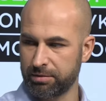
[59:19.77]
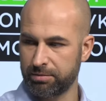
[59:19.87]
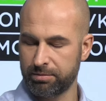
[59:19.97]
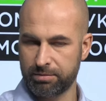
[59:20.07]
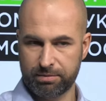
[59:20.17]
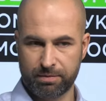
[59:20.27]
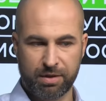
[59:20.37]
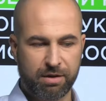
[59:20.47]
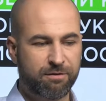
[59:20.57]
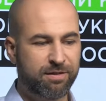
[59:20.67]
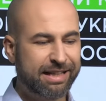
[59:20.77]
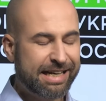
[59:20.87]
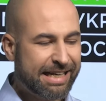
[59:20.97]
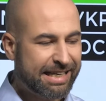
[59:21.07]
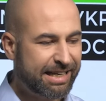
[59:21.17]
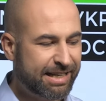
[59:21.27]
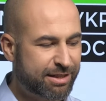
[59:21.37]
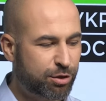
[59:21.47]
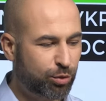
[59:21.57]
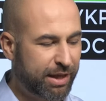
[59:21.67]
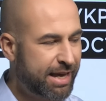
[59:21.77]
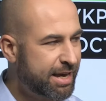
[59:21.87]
Ukraine has lots of money.